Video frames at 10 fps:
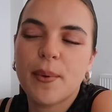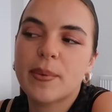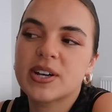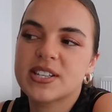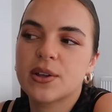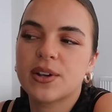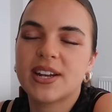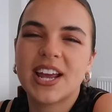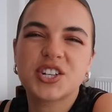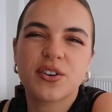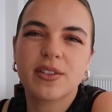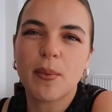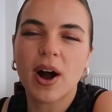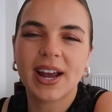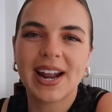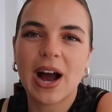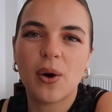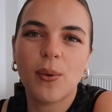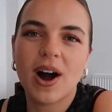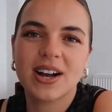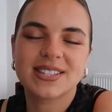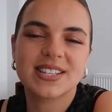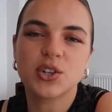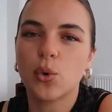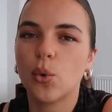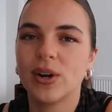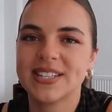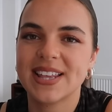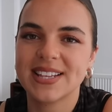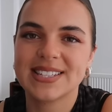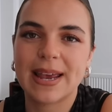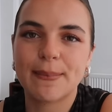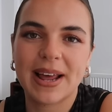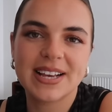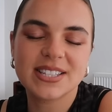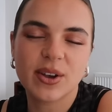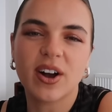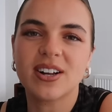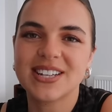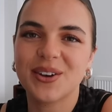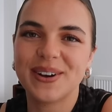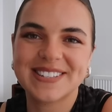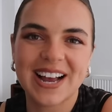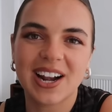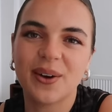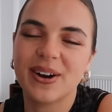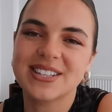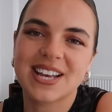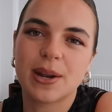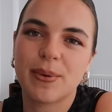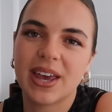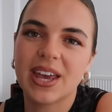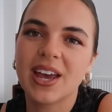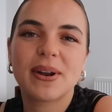but because of the nature of the market and how it works, it's not always in the same place, so I can't tell you exactly where it's going to be.